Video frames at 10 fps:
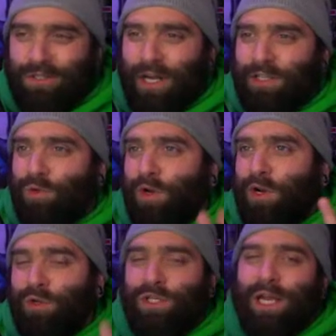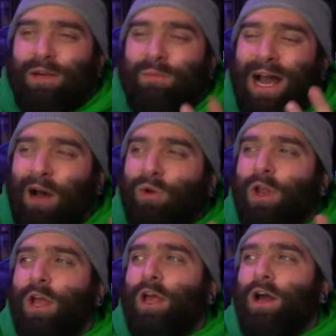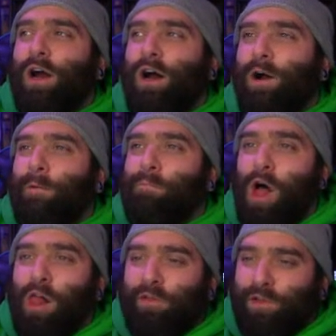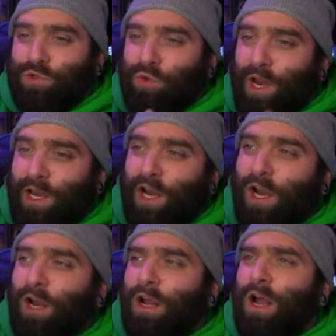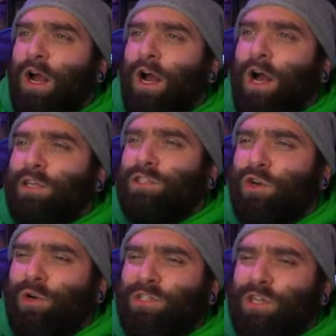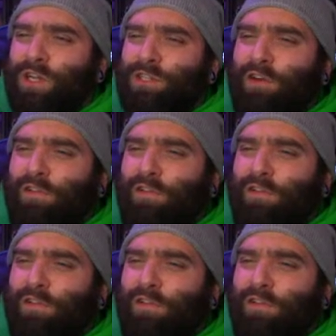on Twitter, go check him out. All of it's right here. So it starts off